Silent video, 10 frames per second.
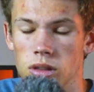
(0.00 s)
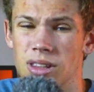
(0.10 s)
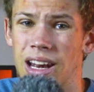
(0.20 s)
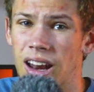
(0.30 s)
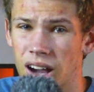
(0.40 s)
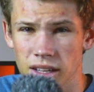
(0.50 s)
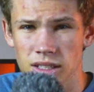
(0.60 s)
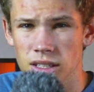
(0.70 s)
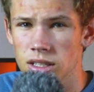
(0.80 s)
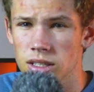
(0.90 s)
the light
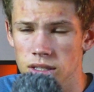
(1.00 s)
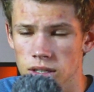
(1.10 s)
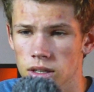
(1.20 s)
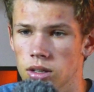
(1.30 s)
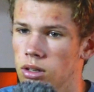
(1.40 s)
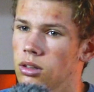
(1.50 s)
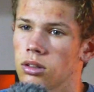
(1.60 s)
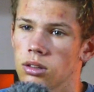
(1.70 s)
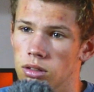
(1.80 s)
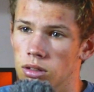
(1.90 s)
is,
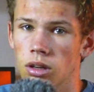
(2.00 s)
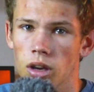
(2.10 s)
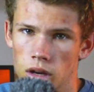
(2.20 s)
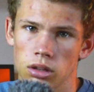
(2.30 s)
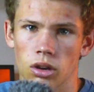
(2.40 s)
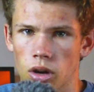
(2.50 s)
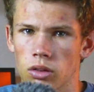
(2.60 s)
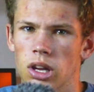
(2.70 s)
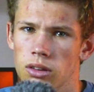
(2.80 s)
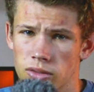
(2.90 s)

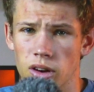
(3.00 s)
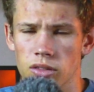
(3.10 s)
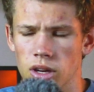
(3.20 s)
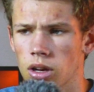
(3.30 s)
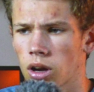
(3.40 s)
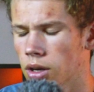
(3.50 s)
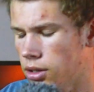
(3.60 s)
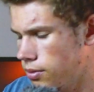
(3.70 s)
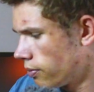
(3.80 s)
infrared light.